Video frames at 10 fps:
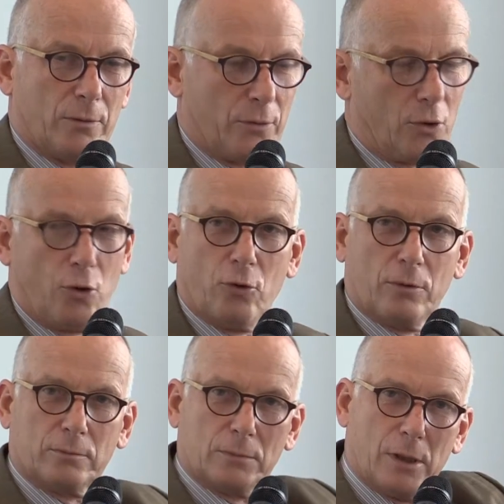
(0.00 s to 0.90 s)
The
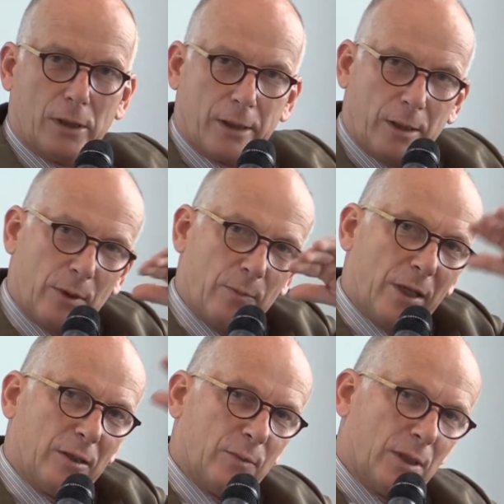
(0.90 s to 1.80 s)
whole
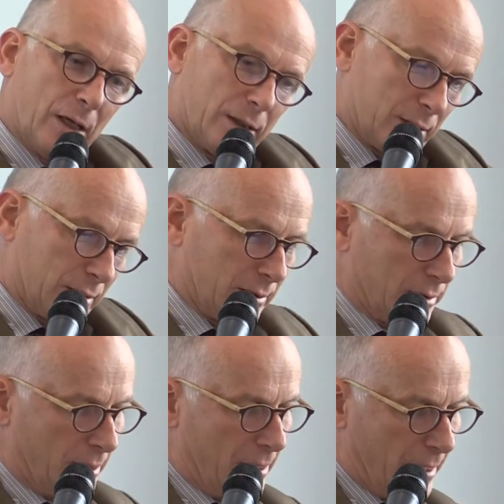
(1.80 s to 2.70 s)
epidemic
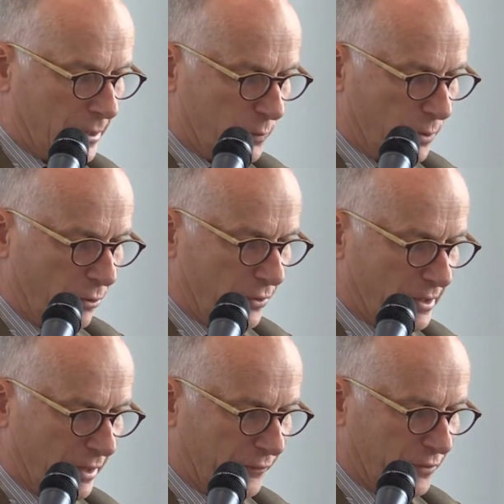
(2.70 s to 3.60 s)
has with all
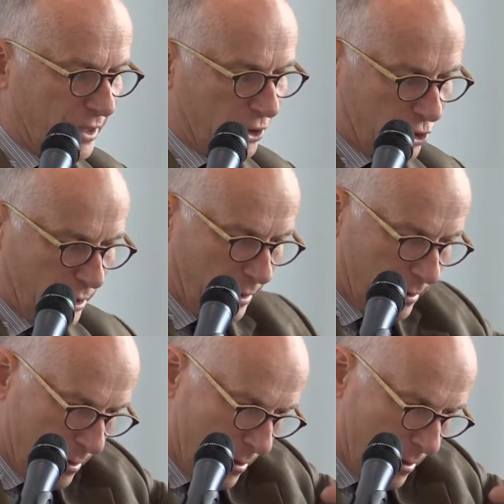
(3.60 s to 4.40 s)
these efforts actually